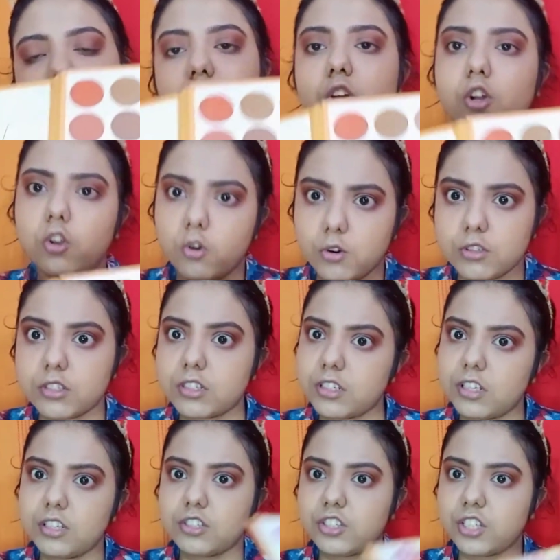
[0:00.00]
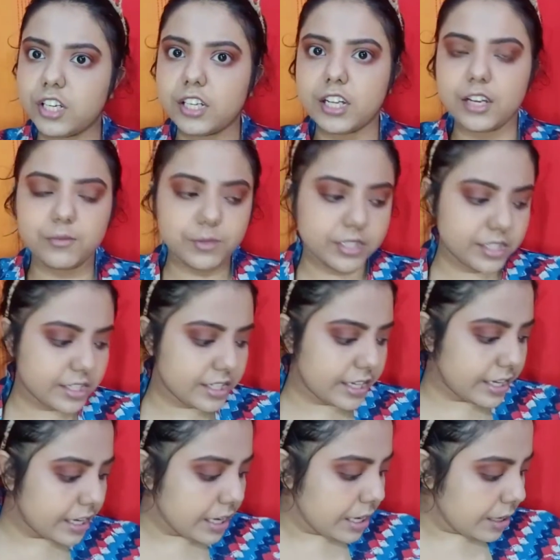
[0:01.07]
close shade, I would say,